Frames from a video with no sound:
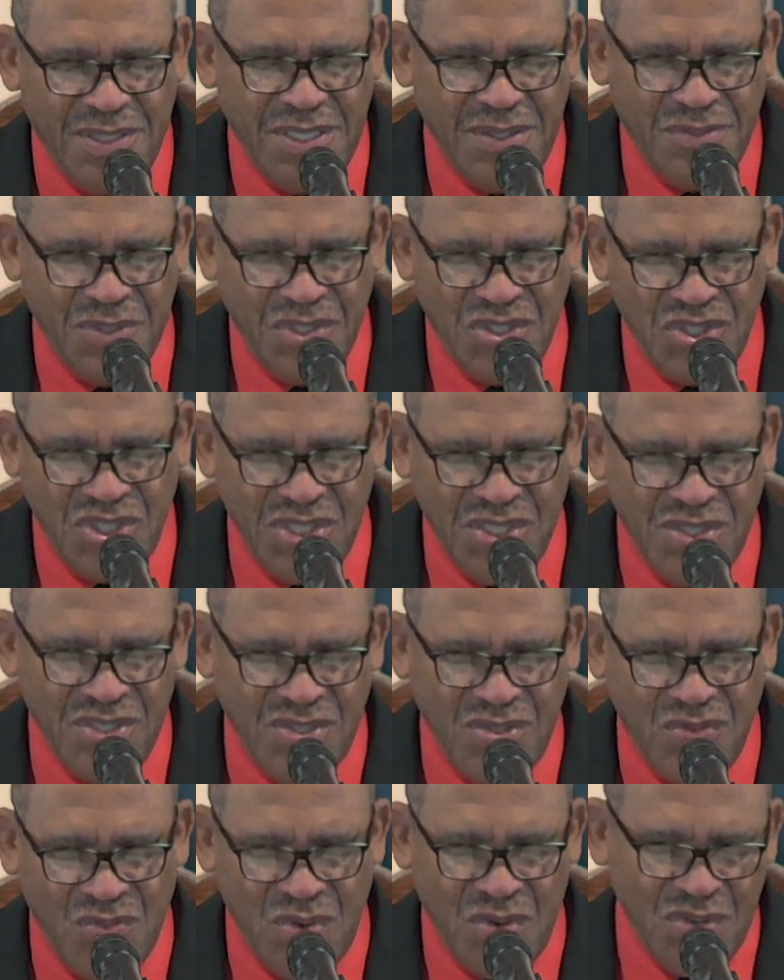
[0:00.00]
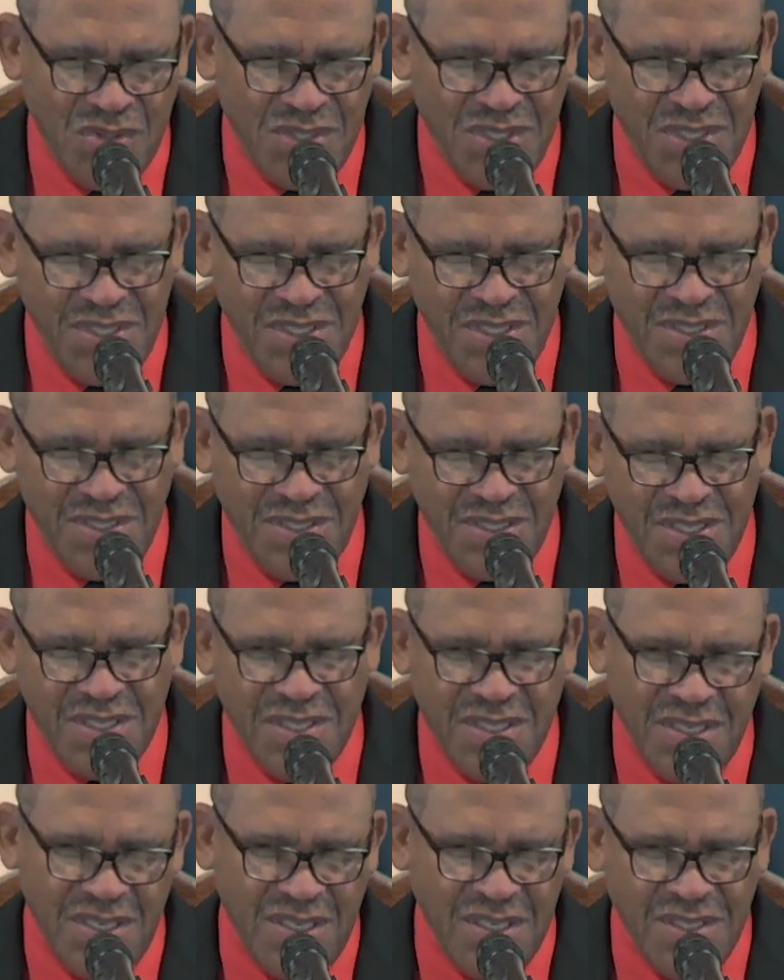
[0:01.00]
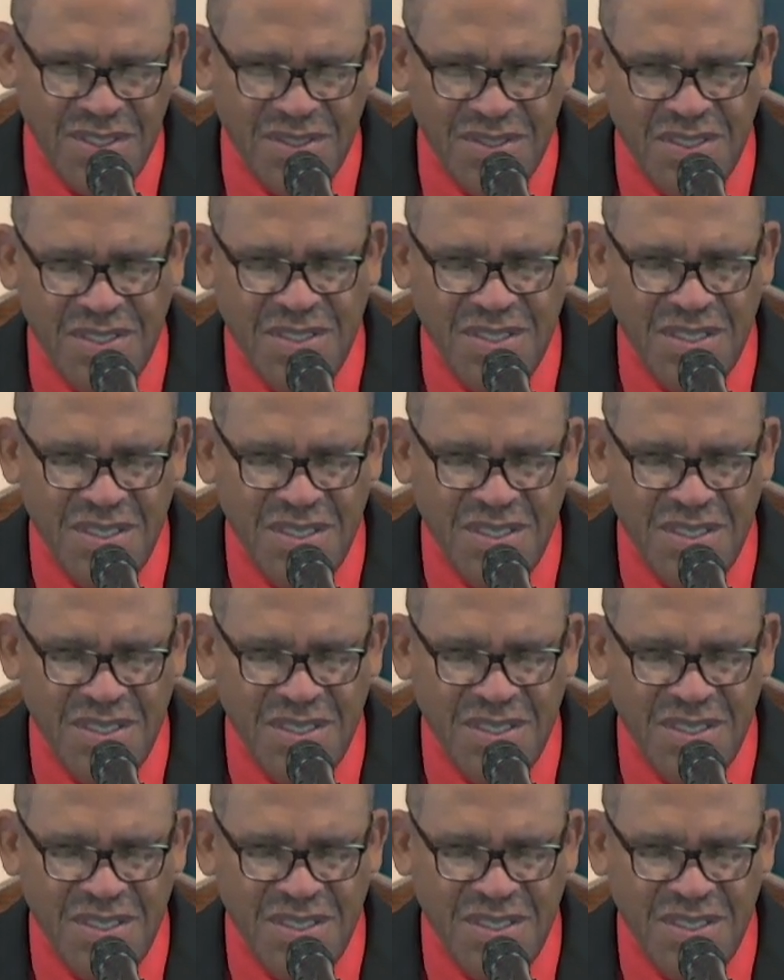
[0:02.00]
that when Jesus walked in the synagogue